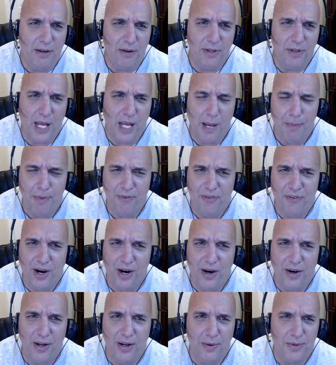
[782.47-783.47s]
on the
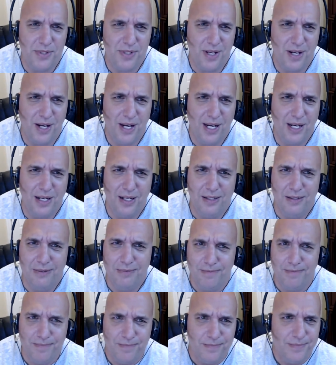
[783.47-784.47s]
amplifier, and I was like,
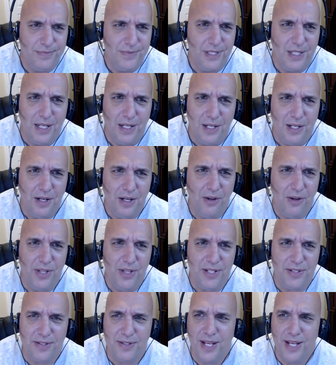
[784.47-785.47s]
you know,
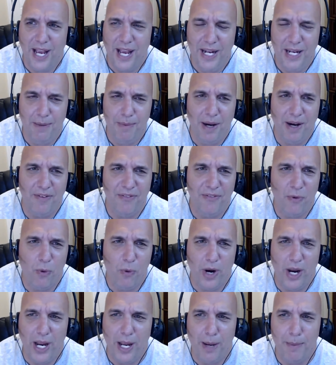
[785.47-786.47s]
this 80 by
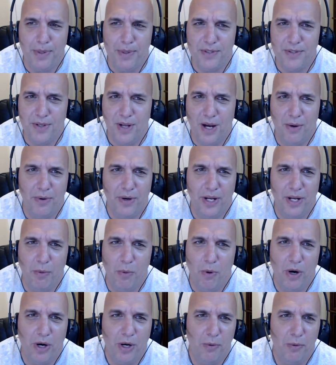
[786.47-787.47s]
4 amp is not really
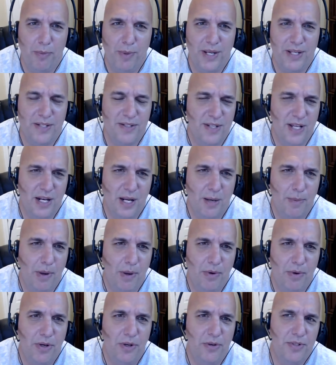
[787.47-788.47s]
working with my setup. I
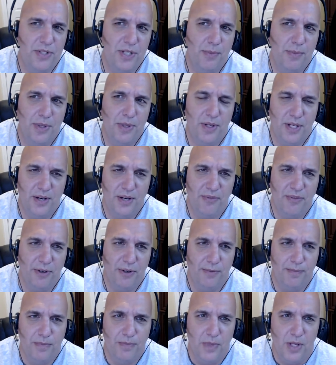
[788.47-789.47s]
want to do something
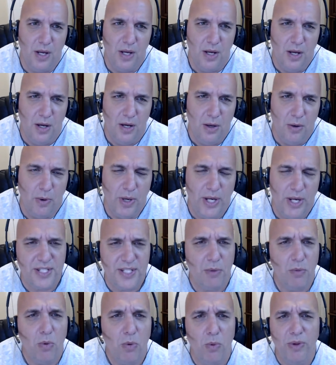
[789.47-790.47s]
different. Well, he
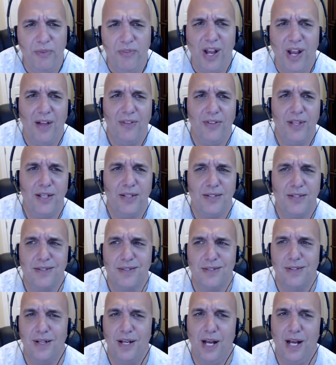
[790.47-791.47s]
said, well, we've got
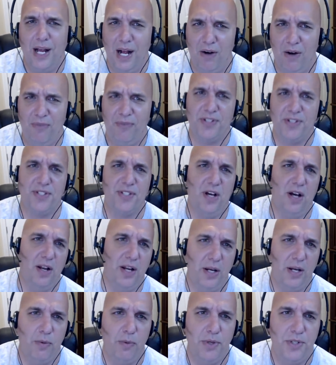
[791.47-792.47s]
this Alpha
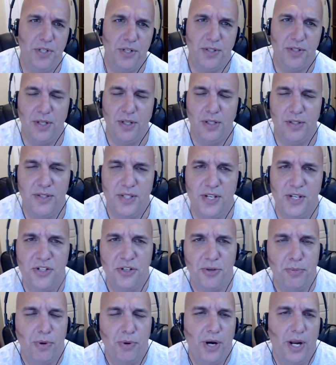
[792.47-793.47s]
Sonic, which is a
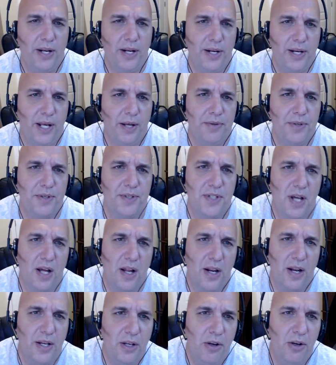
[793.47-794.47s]
sister brand of Delta
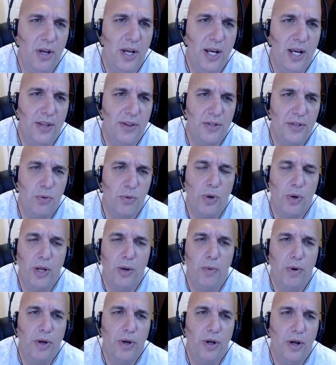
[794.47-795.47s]
Sonic. You can get the
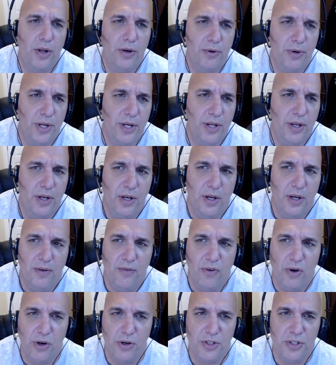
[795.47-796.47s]
2100
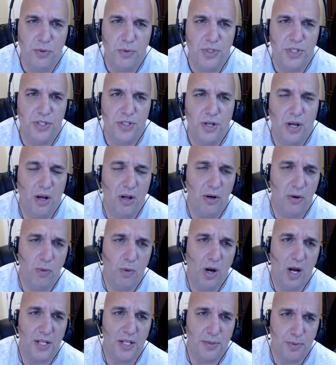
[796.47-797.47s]
version, which is 100
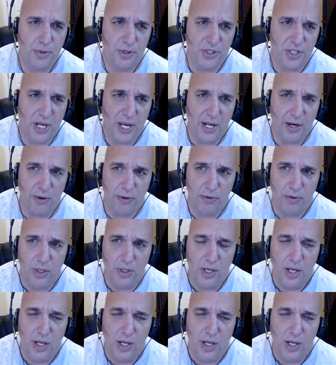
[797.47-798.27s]
watts per channel.